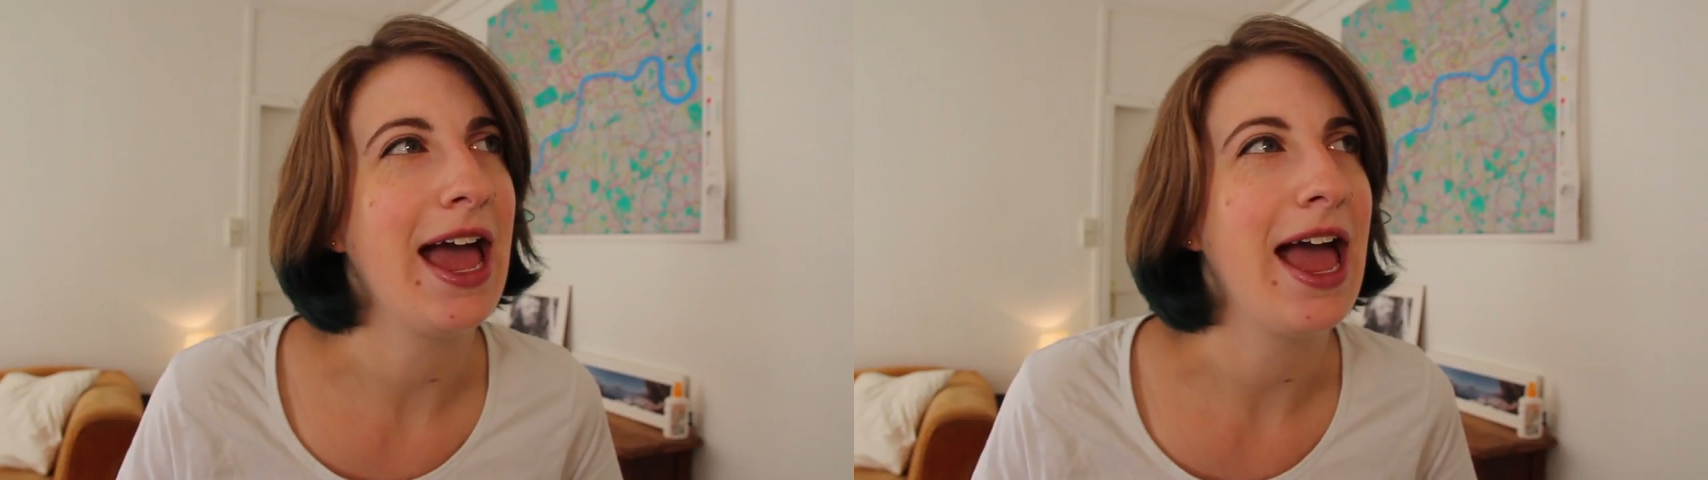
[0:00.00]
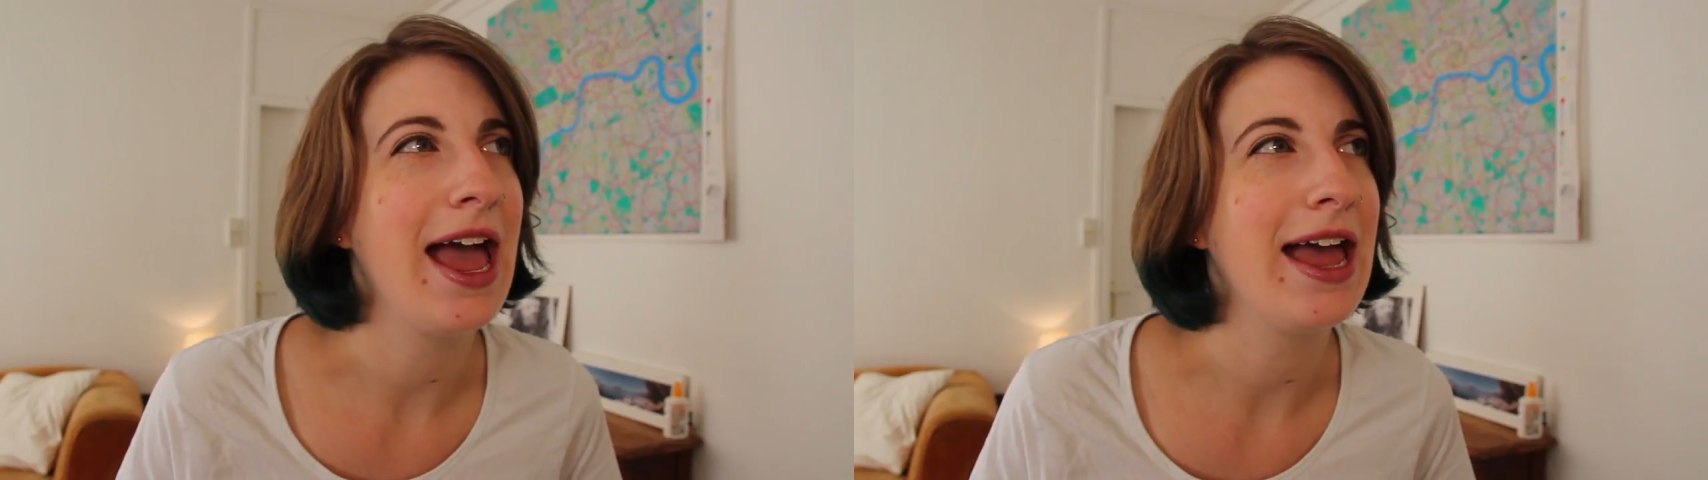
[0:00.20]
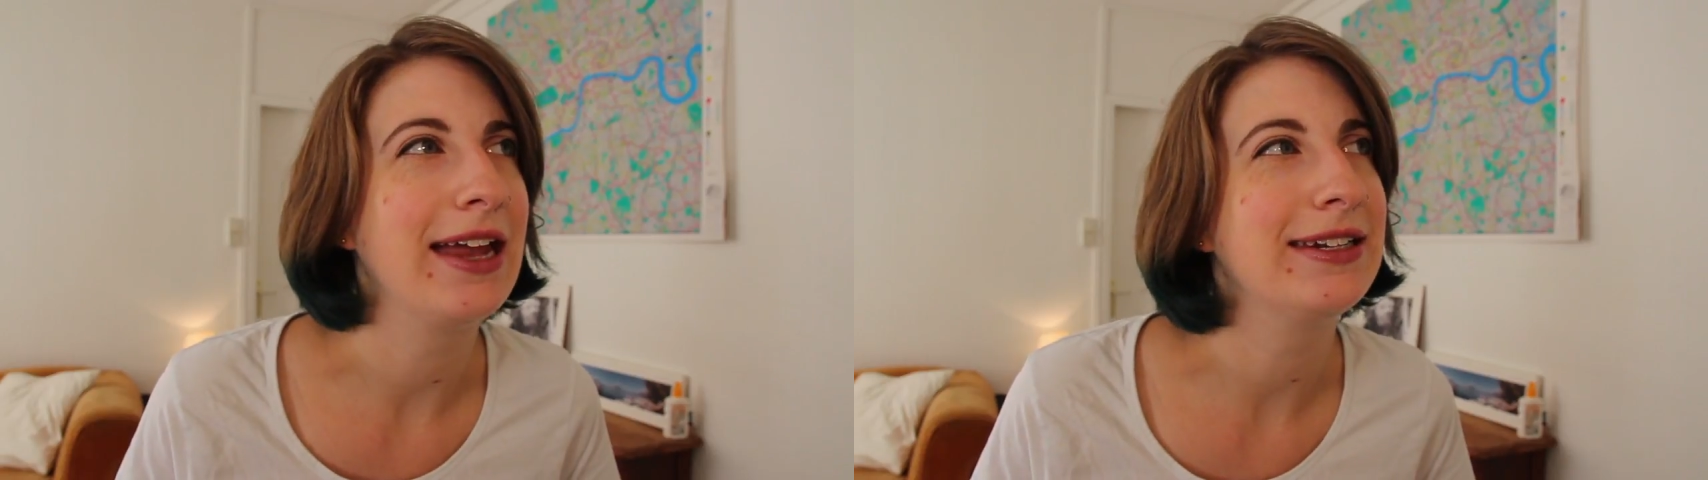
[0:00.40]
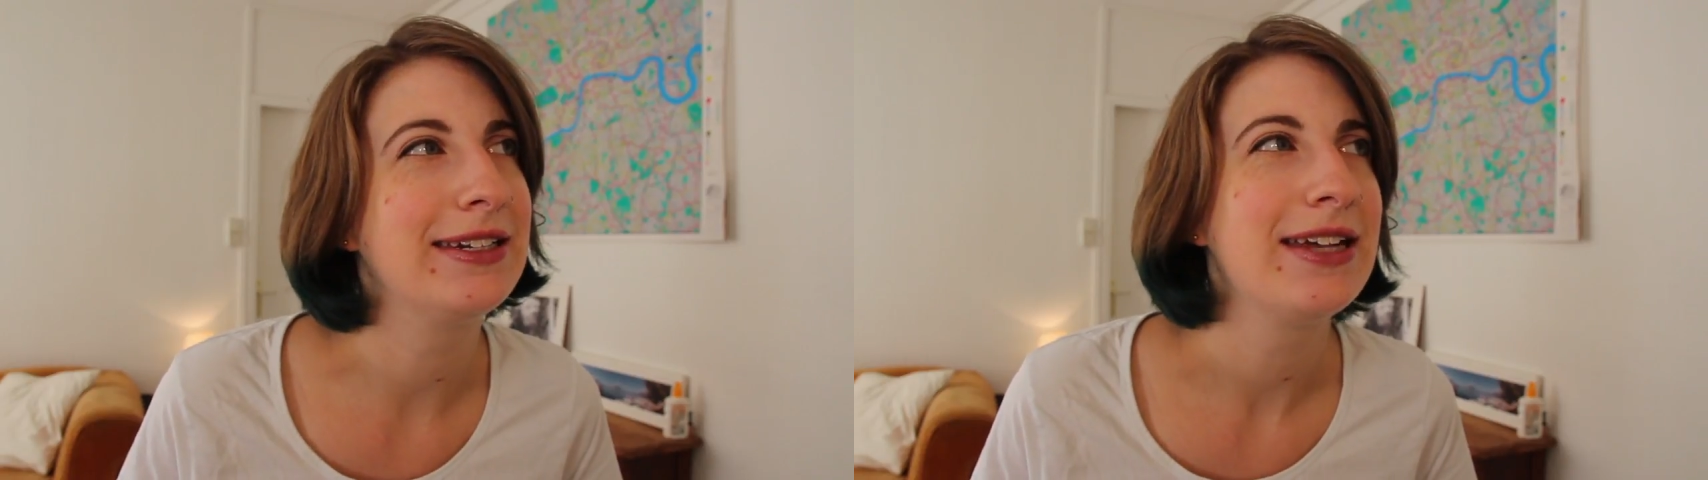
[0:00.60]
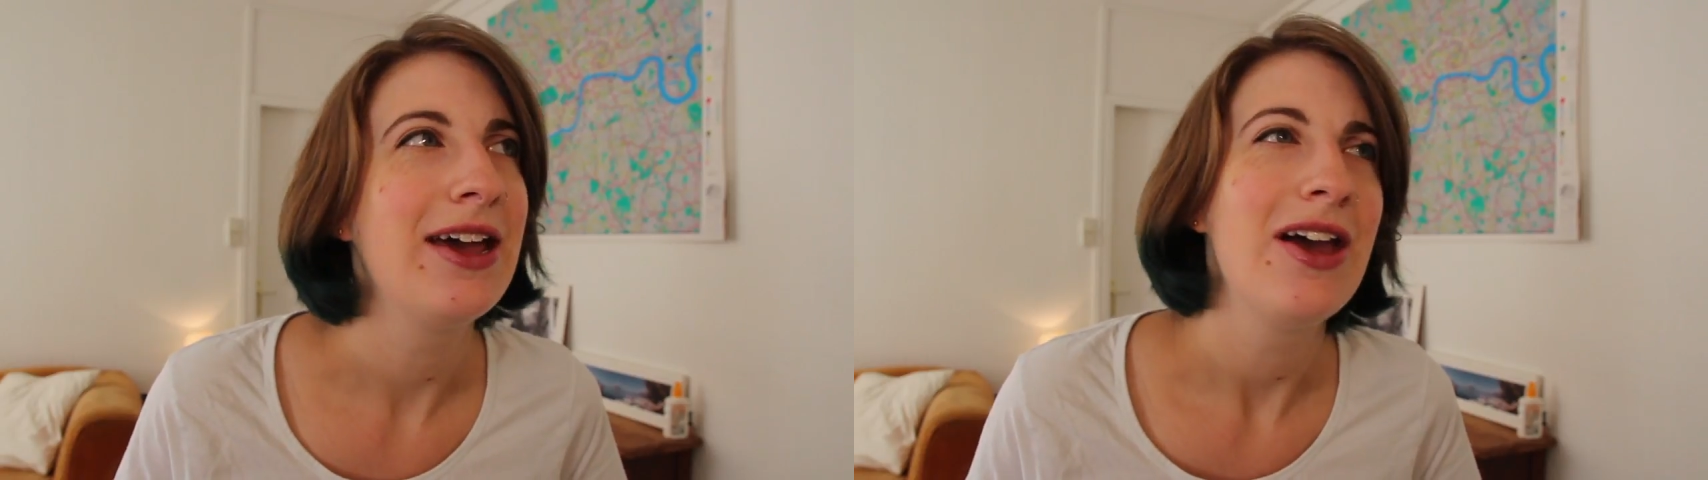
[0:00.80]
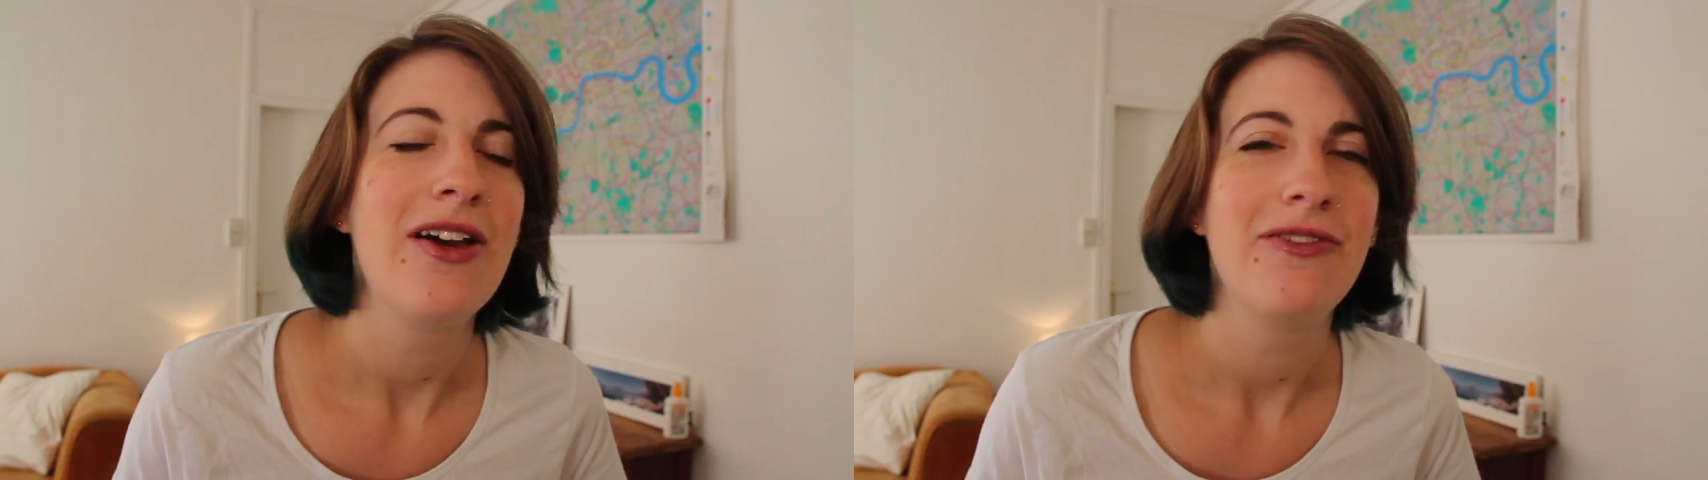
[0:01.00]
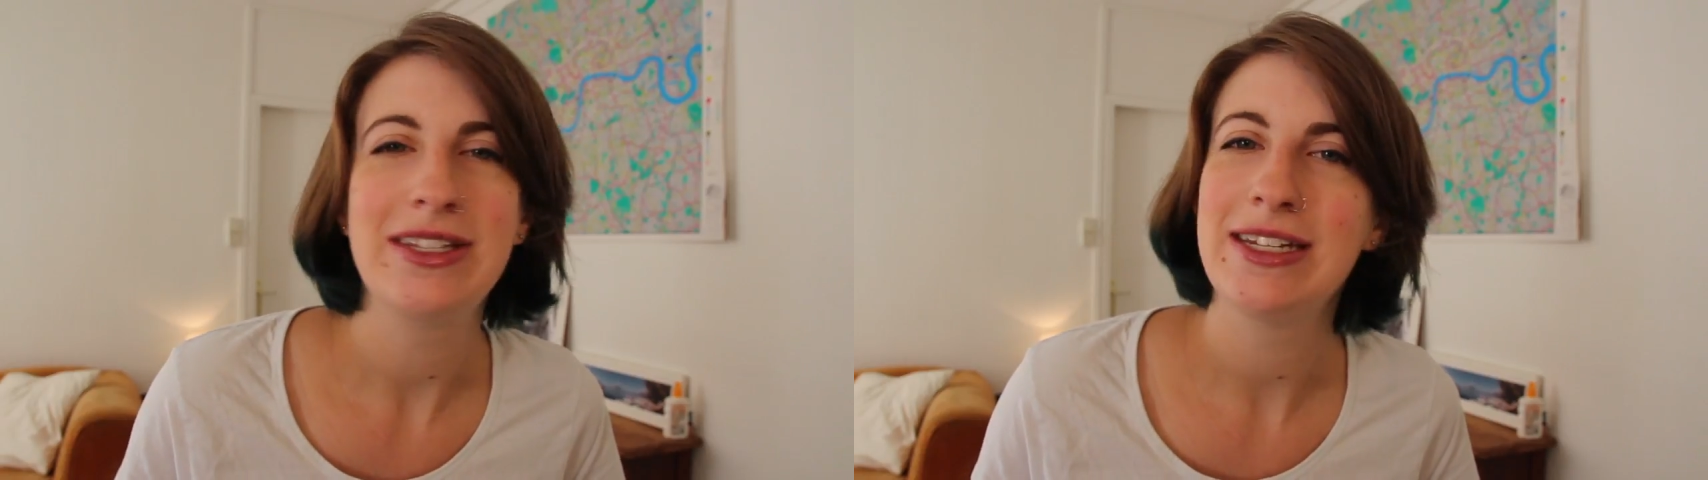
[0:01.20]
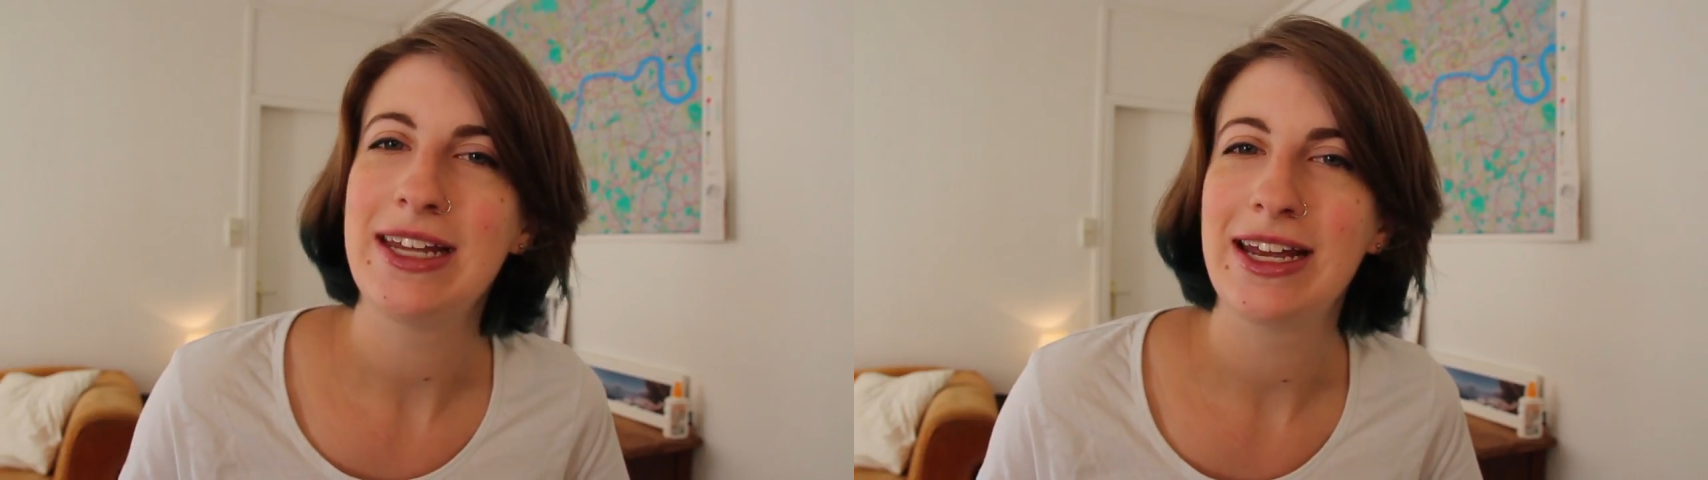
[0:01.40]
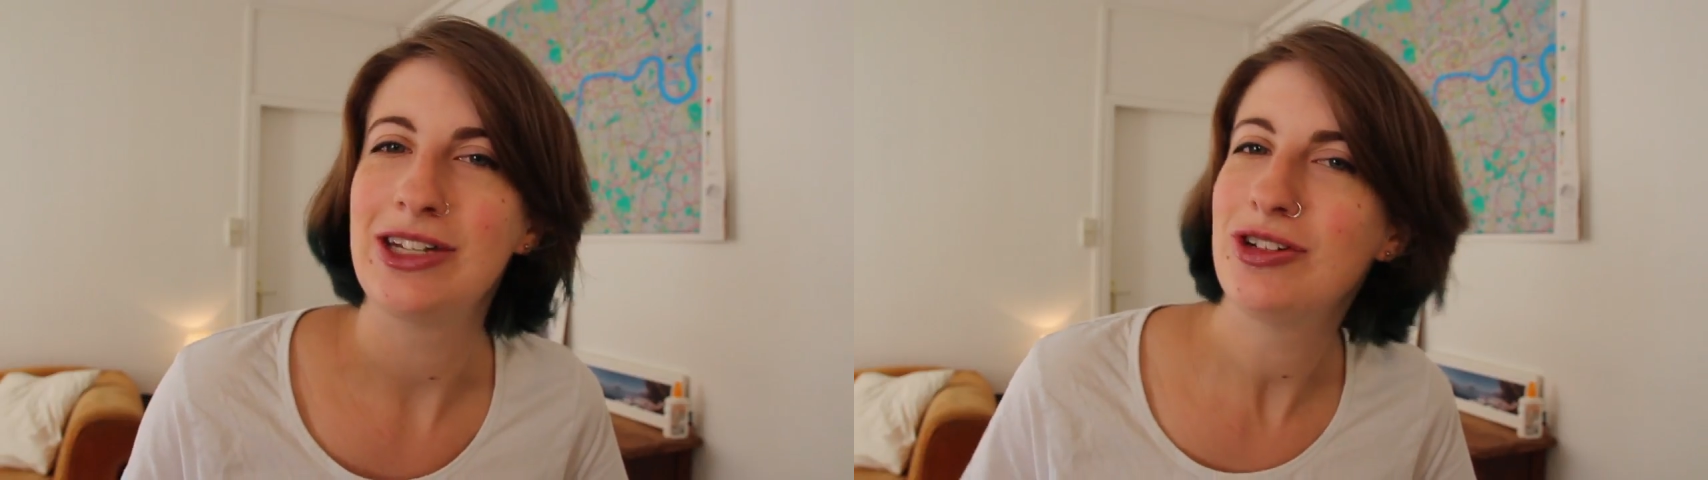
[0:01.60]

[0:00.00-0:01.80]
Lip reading: and visiting